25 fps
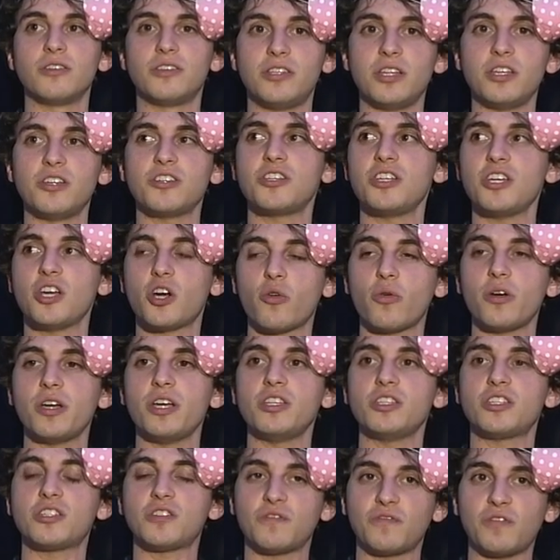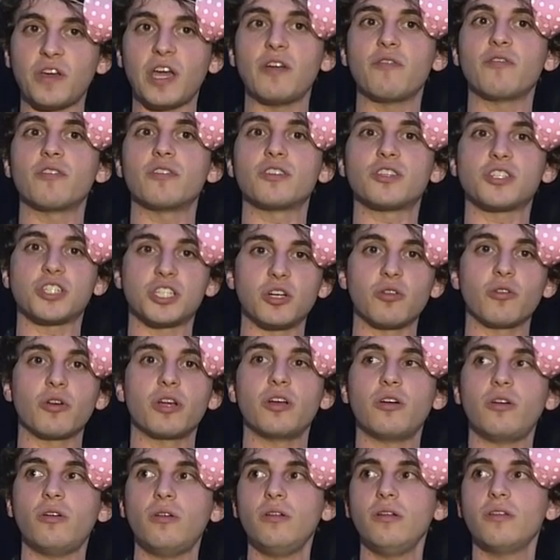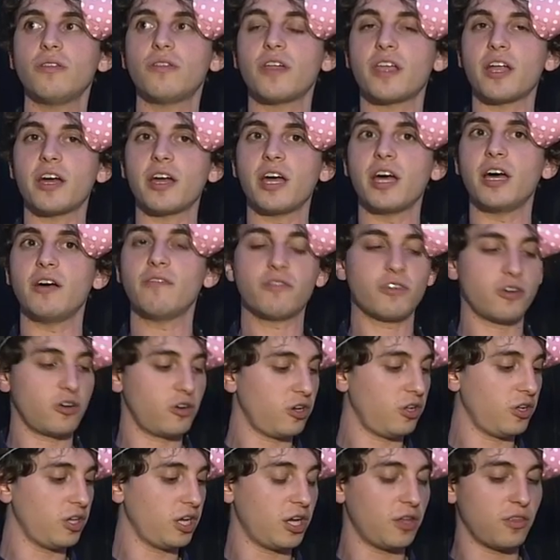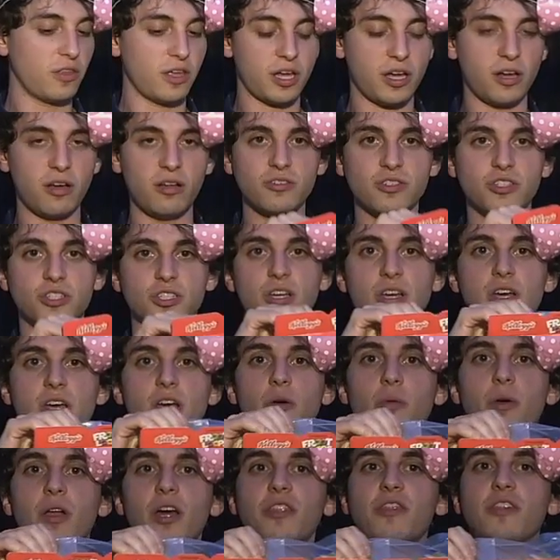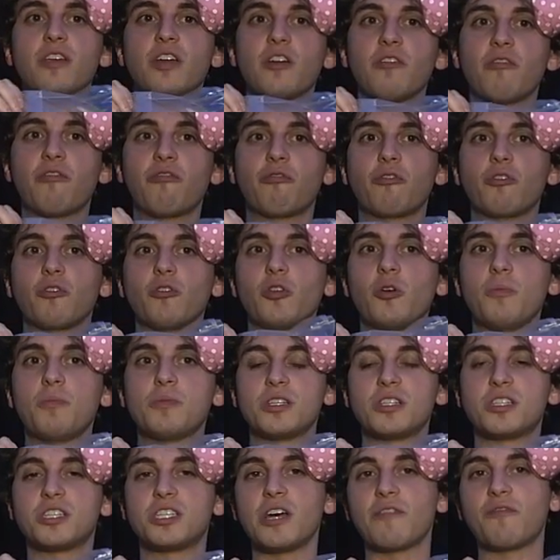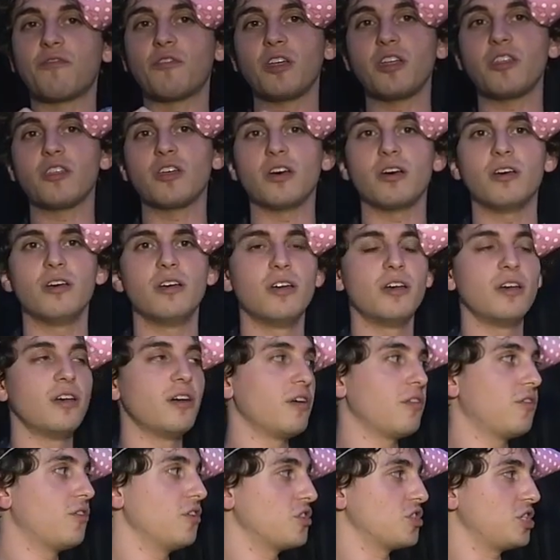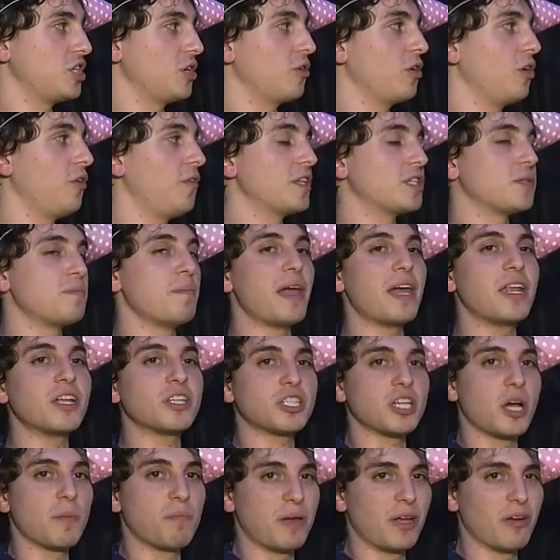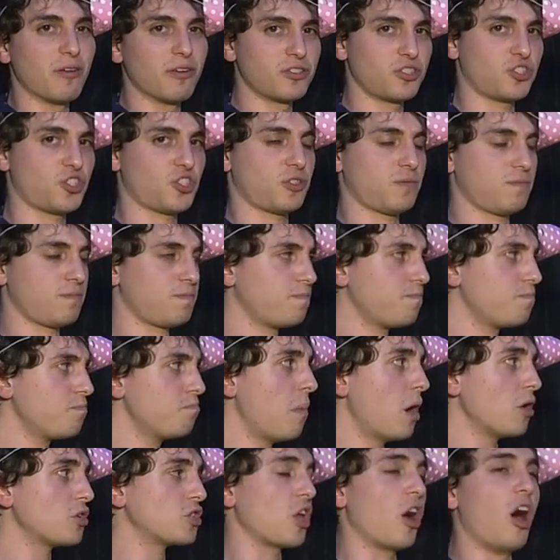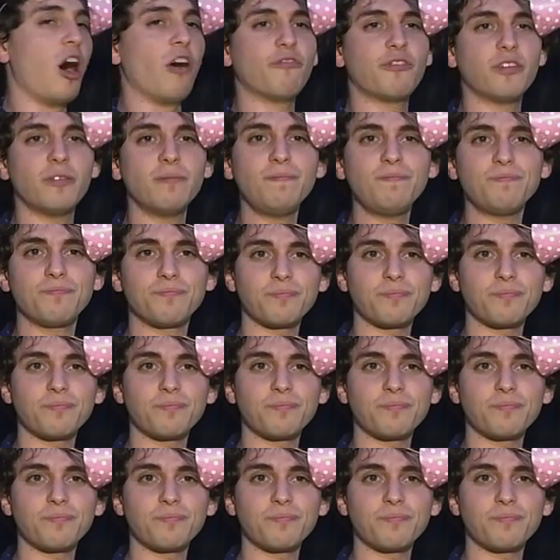Disney Queen's favorite cereal that I have currently in the house. When I think of Froot Loops, it's definitely the, the cereal that's made its appearance most often